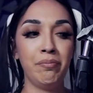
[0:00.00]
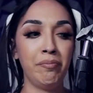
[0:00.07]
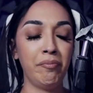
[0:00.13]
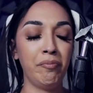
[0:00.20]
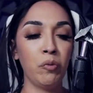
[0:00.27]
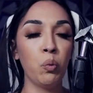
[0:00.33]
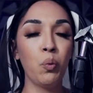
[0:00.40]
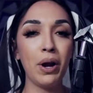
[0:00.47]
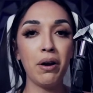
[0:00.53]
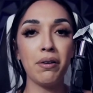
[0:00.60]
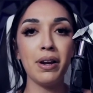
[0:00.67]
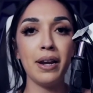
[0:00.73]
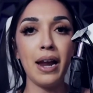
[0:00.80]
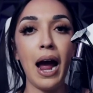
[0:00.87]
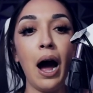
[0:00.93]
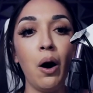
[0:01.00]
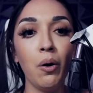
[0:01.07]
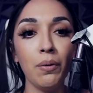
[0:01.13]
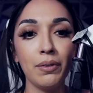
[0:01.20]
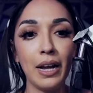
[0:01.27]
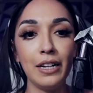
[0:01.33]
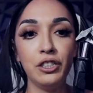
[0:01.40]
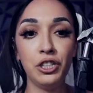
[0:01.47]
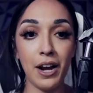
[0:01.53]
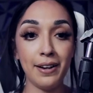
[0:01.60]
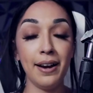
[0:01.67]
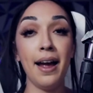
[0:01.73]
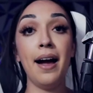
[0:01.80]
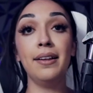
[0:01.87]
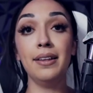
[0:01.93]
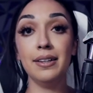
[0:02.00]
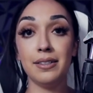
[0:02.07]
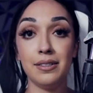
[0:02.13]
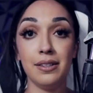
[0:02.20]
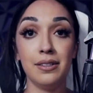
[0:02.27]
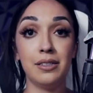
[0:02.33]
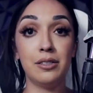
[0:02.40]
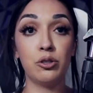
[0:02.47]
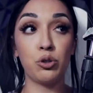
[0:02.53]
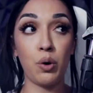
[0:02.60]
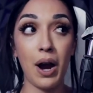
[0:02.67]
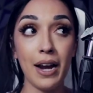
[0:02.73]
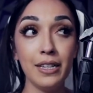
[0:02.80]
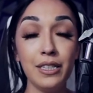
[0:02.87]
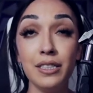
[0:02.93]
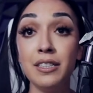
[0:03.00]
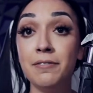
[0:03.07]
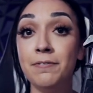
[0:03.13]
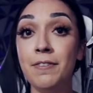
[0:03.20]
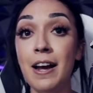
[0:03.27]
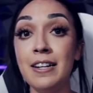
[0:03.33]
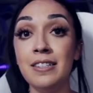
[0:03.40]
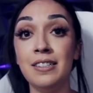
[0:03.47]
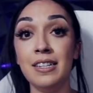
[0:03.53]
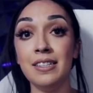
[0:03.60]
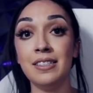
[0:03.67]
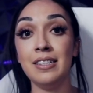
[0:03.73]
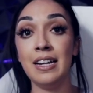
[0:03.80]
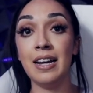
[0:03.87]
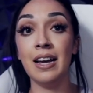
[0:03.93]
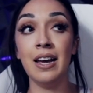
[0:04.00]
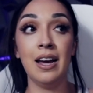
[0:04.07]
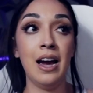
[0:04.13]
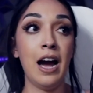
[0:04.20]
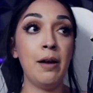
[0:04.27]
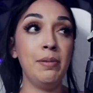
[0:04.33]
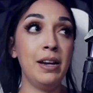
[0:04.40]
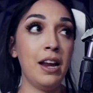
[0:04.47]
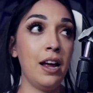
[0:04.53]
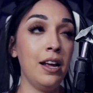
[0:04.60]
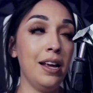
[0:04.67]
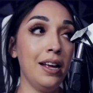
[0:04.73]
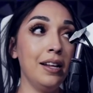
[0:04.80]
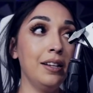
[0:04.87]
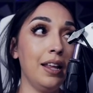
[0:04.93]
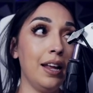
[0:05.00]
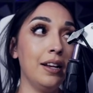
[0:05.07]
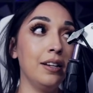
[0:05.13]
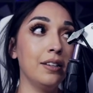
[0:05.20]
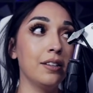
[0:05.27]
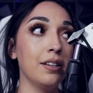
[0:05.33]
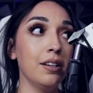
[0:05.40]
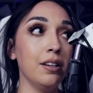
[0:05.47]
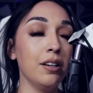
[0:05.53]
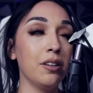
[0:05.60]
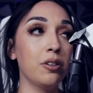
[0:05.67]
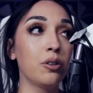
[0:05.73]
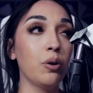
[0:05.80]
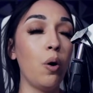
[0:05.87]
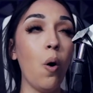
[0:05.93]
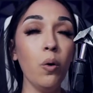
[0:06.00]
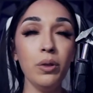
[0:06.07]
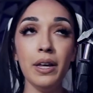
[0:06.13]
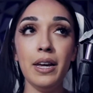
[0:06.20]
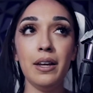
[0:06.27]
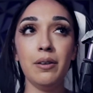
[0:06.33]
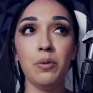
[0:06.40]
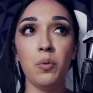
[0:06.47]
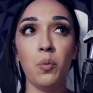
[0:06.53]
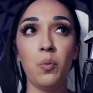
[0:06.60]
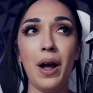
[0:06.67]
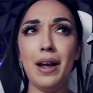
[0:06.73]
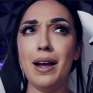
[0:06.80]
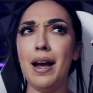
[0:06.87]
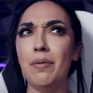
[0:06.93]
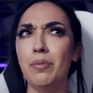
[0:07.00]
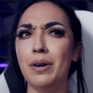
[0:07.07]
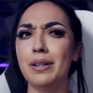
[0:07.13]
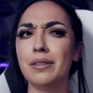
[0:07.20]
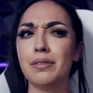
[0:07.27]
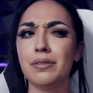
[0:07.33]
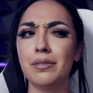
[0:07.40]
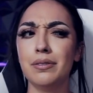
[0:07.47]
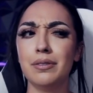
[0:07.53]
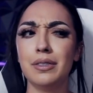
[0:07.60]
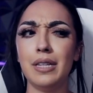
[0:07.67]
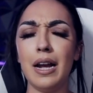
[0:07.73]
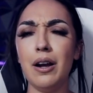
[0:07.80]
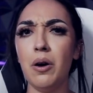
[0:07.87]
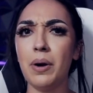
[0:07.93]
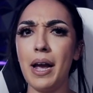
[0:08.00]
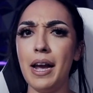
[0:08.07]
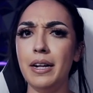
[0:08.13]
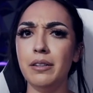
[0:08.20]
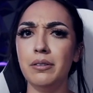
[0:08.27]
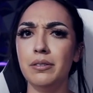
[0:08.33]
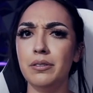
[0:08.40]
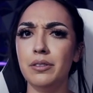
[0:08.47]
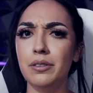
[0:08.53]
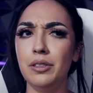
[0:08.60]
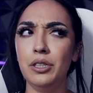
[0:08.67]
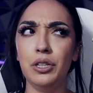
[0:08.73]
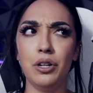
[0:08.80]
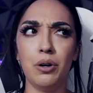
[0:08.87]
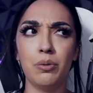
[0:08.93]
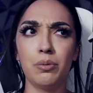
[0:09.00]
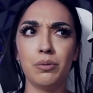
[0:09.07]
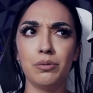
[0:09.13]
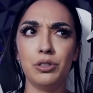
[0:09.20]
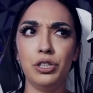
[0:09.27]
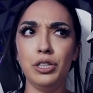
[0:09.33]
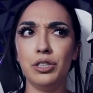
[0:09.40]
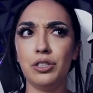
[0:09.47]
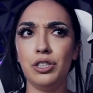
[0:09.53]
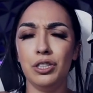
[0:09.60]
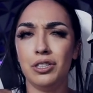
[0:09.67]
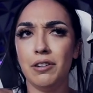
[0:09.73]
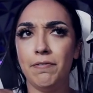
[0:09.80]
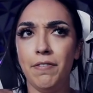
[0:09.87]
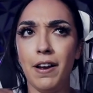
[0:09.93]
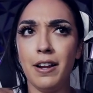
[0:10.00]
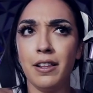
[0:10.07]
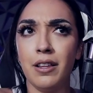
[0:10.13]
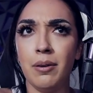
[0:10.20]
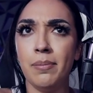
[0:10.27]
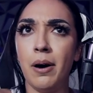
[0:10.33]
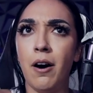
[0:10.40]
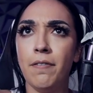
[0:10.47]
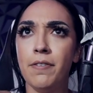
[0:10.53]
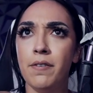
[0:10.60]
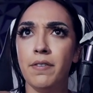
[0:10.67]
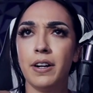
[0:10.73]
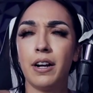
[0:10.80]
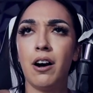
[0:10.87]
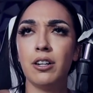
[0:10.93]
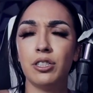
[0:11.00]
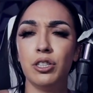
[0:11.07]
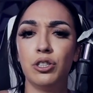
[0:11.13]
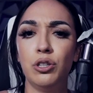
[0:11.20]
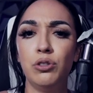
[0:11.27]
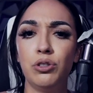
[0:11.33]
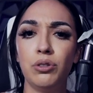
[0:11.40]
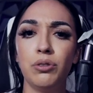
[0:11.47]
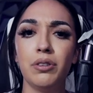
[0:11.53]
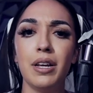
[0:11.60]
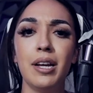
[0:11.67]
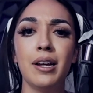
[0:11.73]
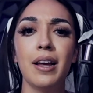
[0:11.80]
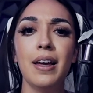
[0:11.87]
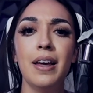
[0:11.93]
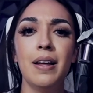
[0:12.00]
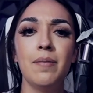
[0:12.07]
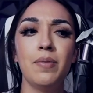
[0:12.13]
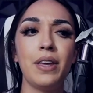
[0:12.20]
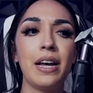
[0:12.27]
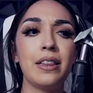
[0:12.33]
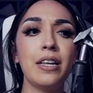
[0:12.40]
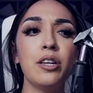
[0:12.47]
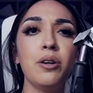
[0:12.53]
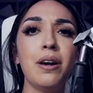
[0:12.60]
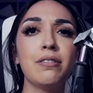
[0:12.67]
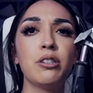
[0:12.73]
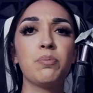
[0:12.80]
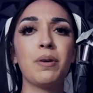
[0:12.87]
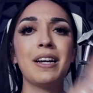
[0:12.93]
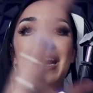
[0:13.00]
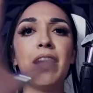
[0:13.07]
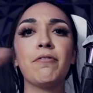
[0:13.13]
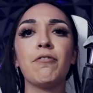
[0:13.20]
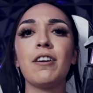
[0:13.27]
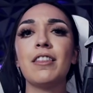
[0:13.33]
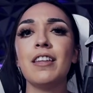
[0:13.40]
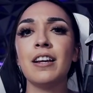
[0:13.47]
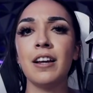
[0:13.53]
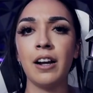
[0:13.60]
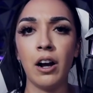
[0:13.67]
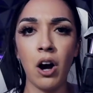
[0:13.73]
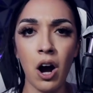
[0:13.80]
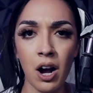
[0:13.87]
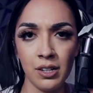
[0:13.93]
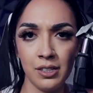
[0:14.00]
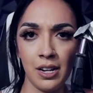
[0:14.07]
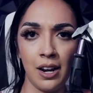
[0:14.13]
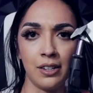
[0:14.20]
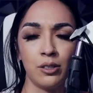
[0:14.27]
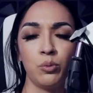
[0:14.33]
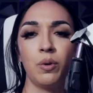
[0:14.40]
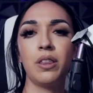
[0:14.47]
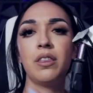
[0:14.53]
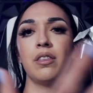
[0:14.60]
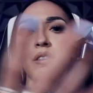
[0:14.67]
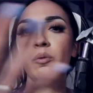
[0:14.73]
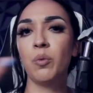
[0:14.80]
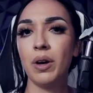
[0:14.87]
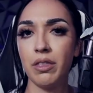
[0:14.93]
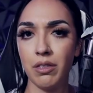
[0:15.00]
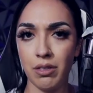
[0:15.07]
weirded out that Jenna Ellis is trying to defend Disney. I mean, and the only way I would say, okay, she's defending them off of a constitutional thing, I think you have to bring everything in context with